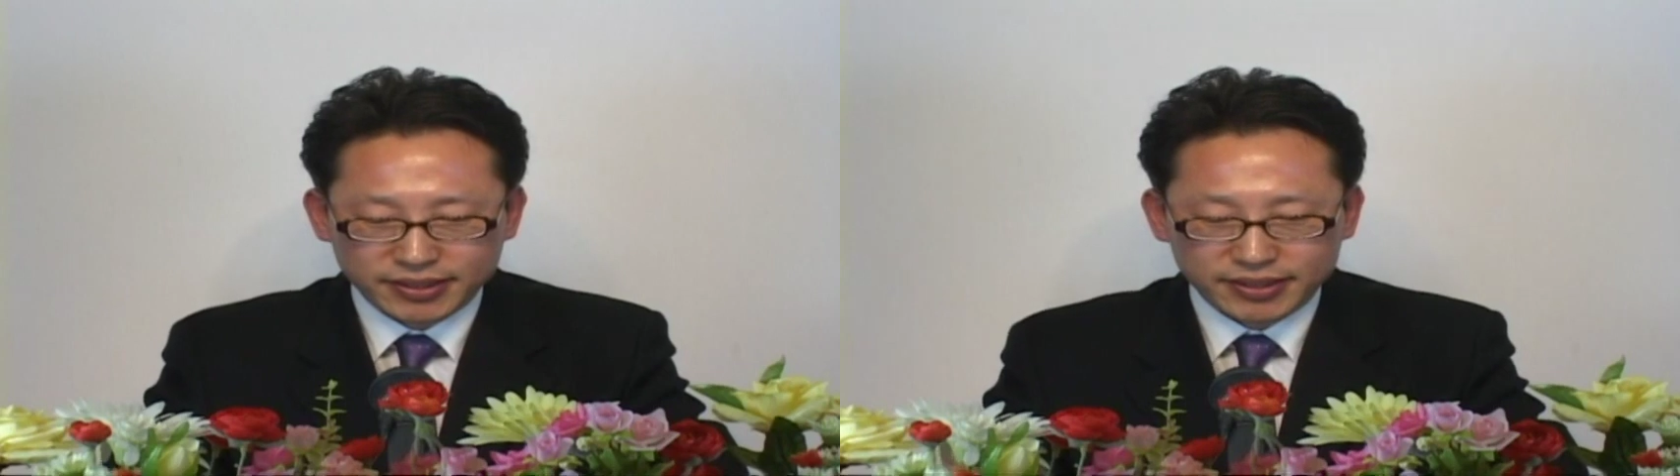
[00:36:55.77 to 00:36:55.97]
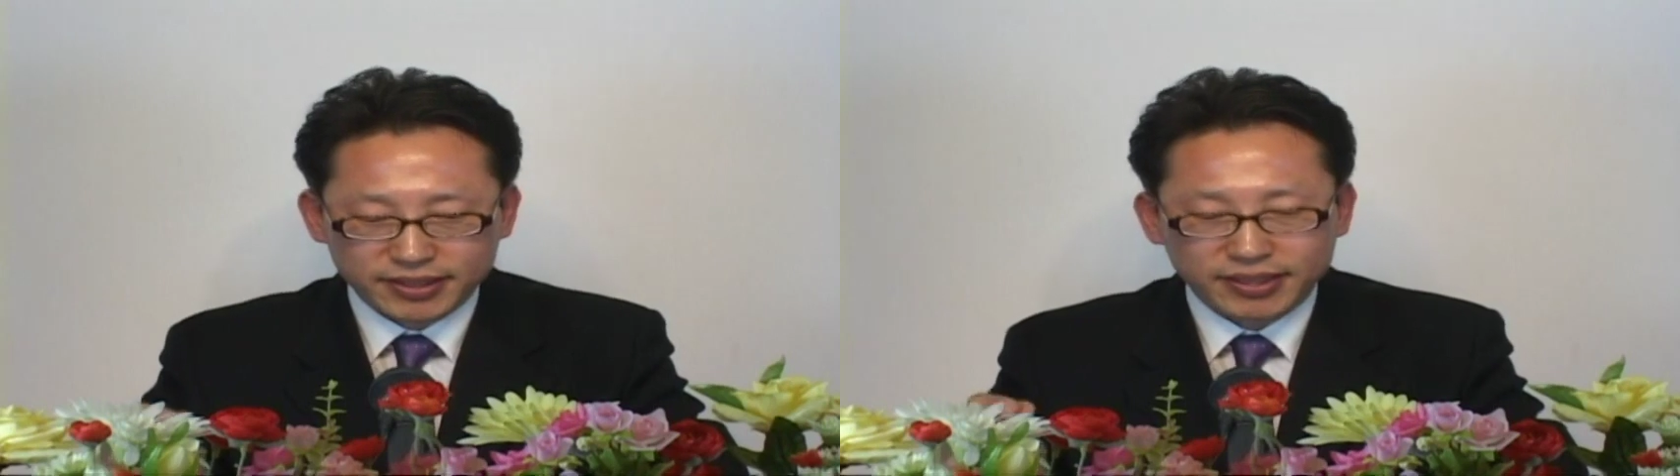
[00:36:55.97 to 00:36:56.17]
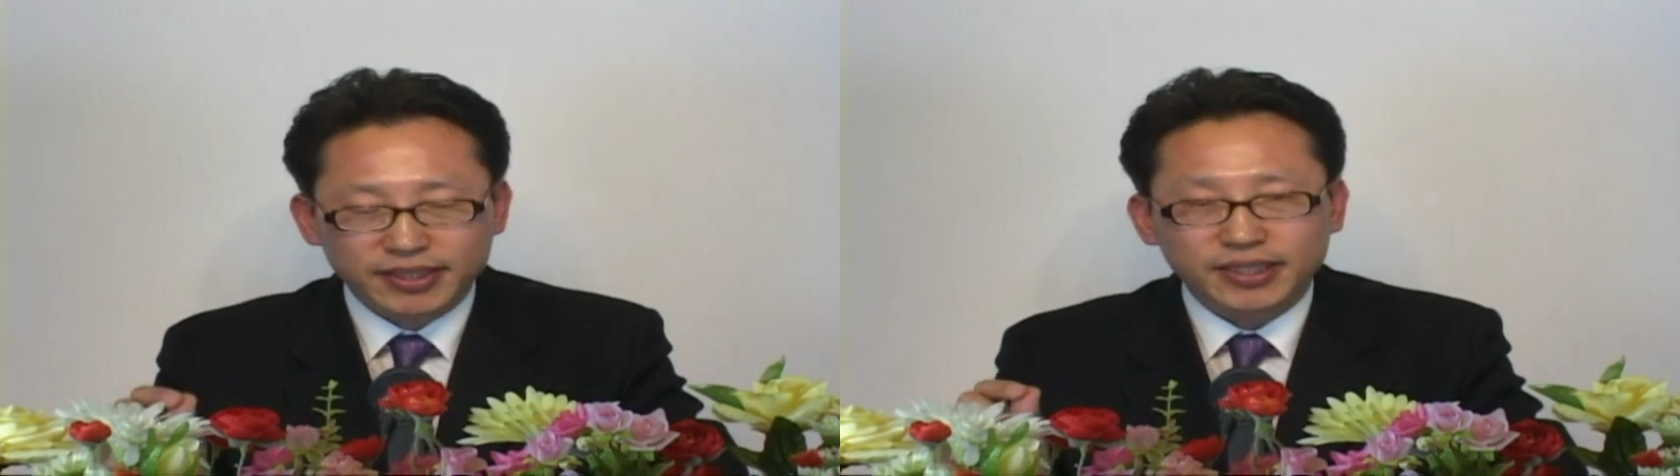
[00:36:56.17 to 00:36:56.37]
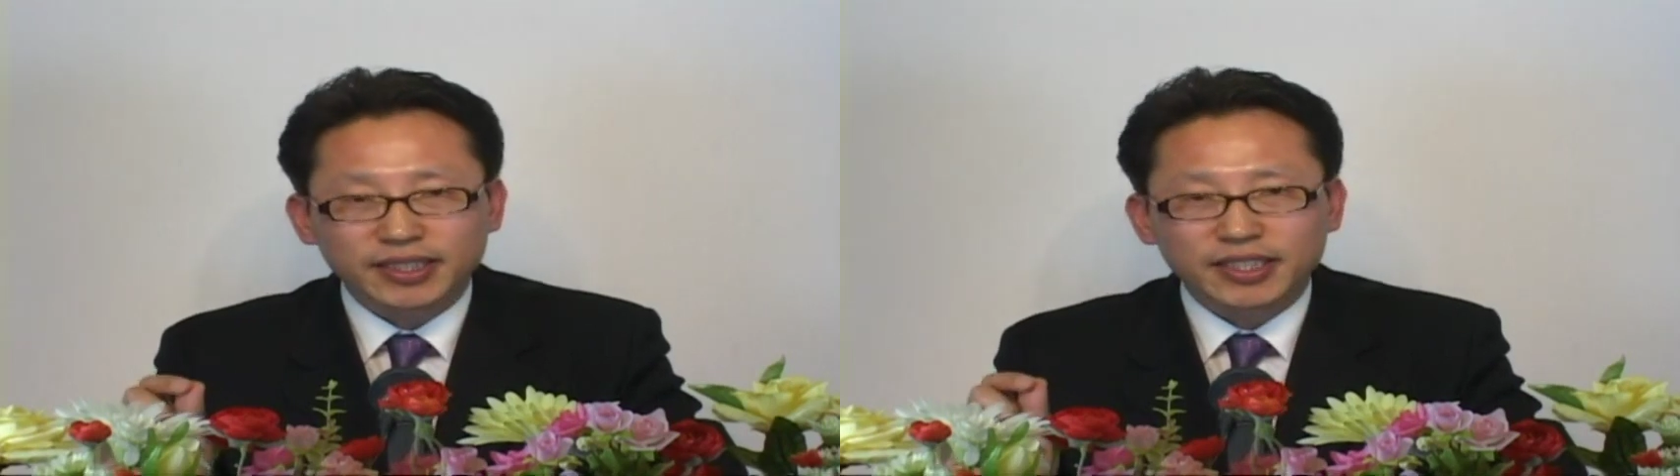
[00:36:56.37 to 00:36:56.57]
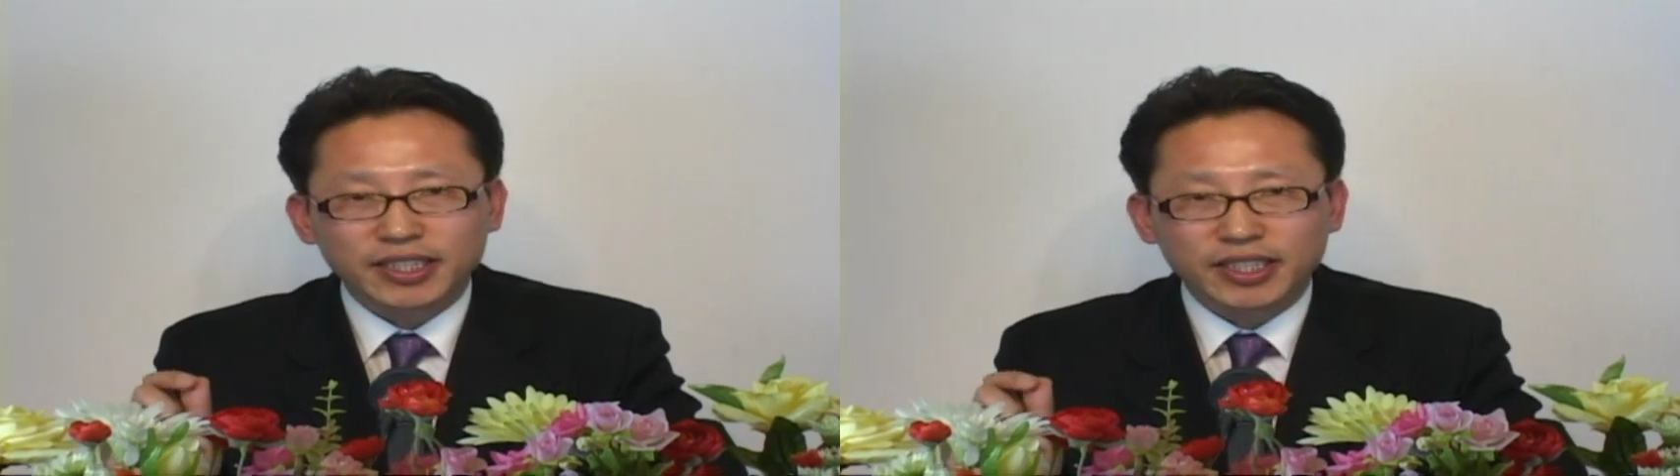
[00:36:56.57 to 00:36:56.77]
and
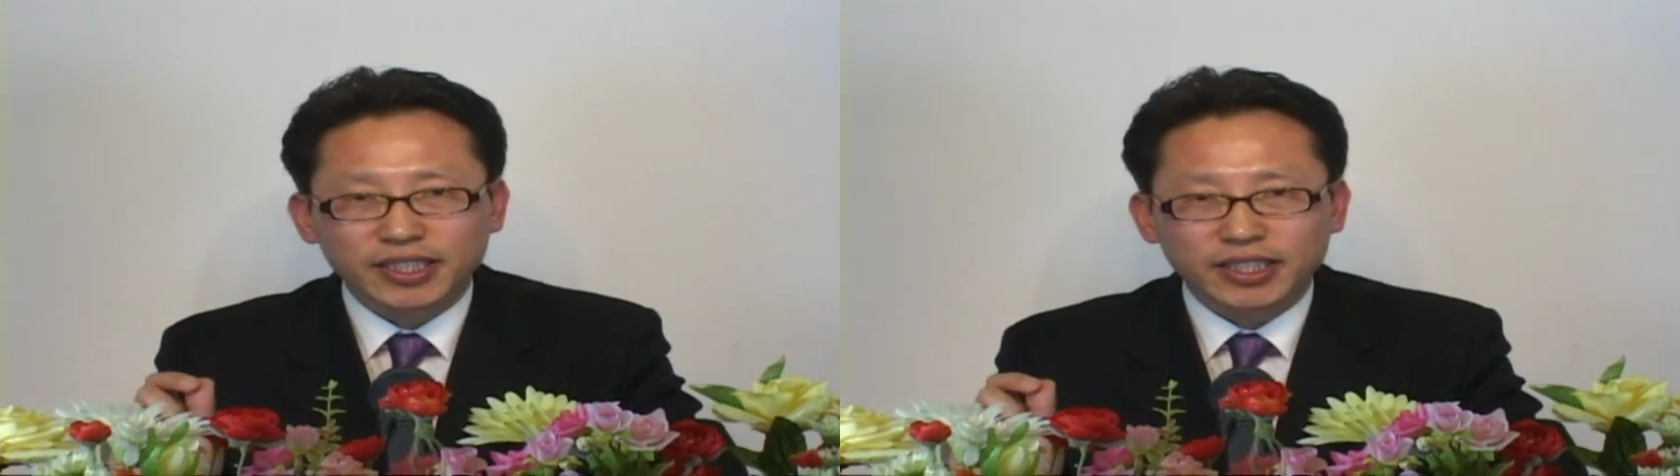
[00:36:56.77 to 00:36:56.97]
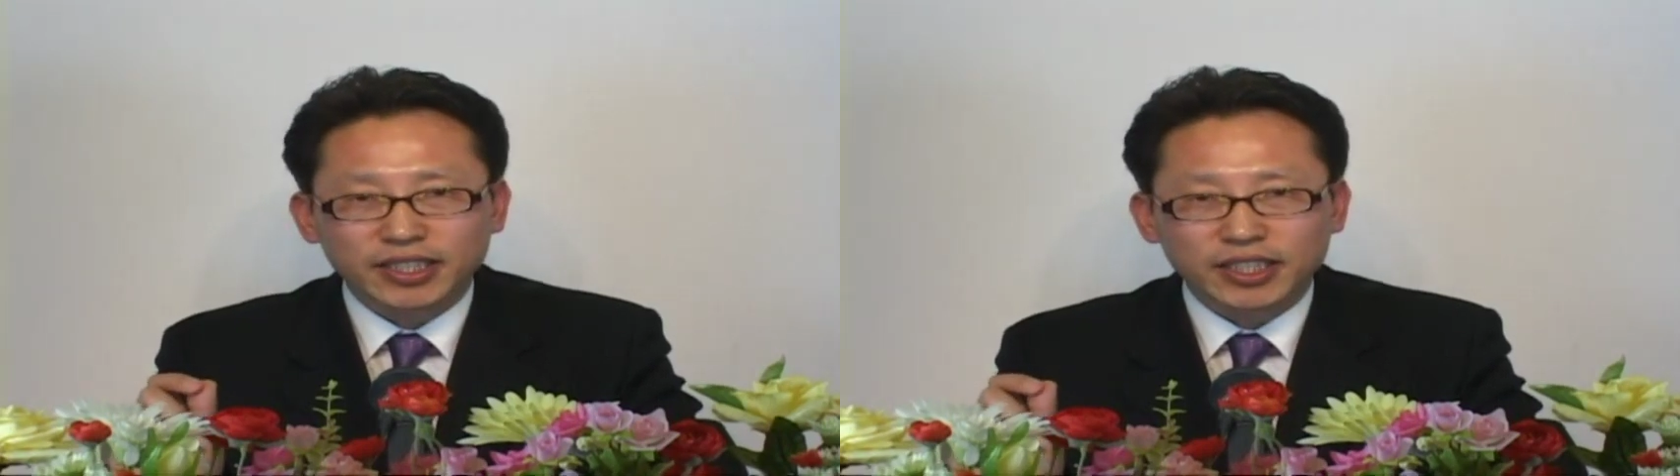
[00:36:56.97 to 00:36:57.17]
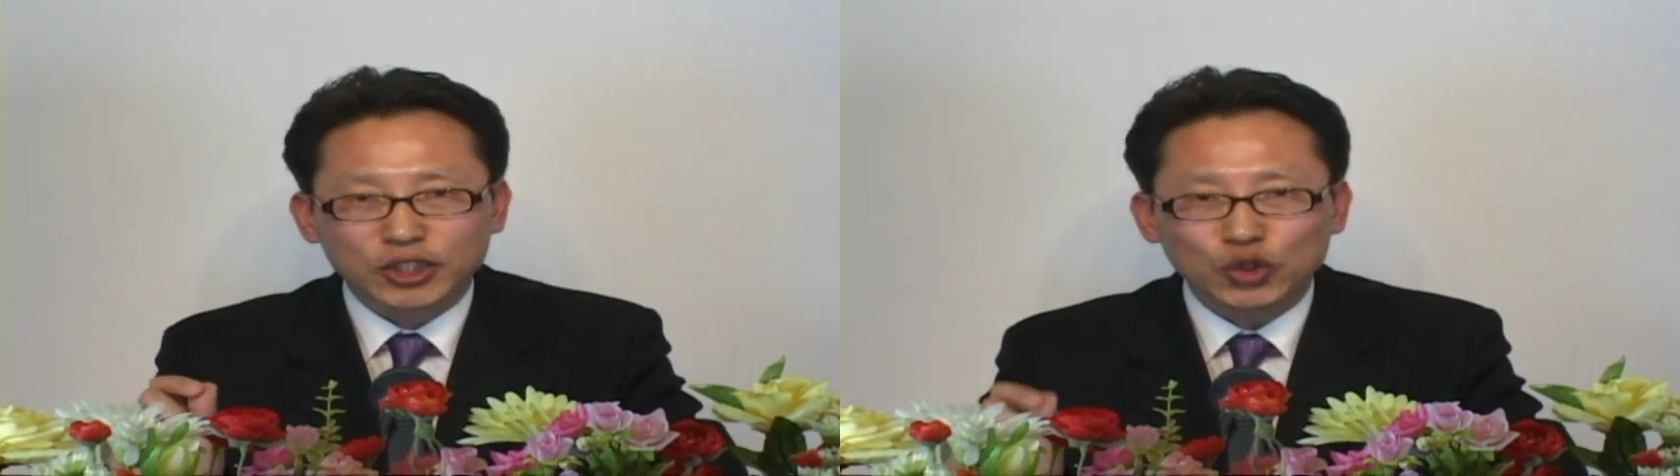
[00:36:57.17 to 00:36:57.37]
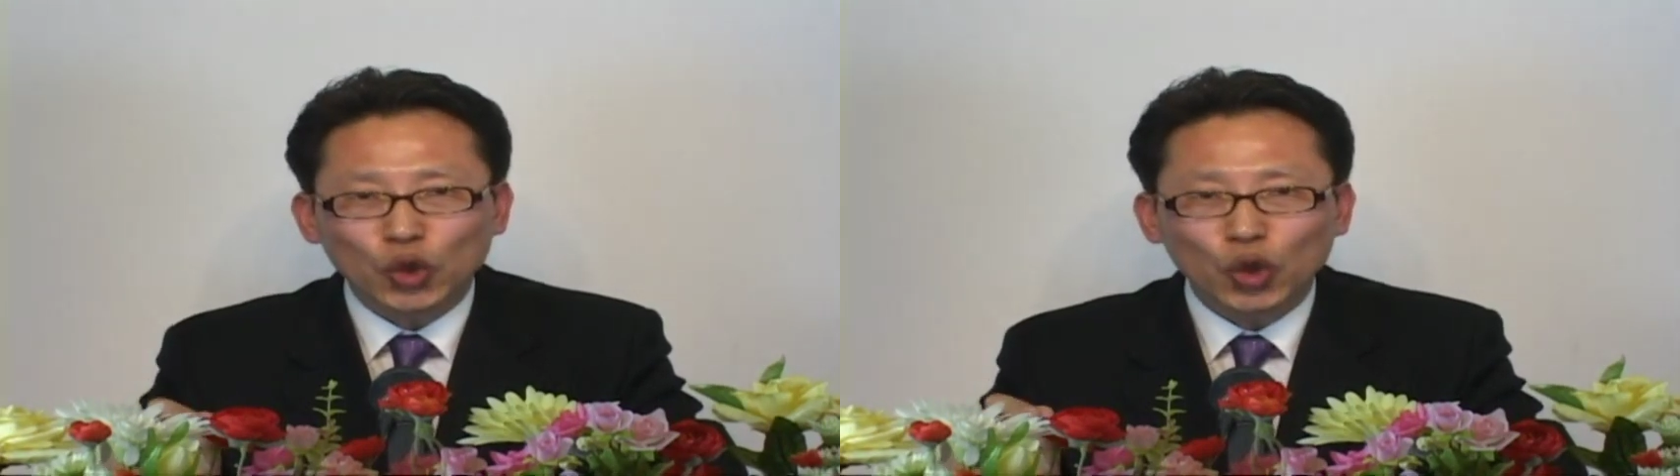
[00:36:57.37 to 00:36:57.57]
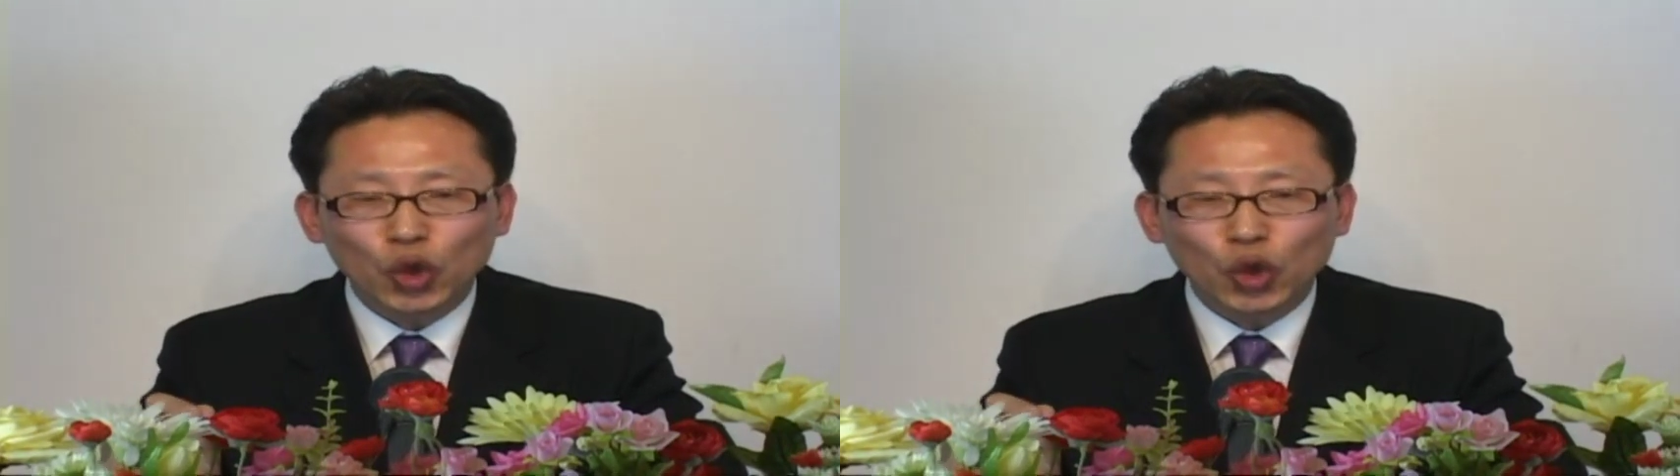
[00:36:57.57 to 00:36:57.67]
only a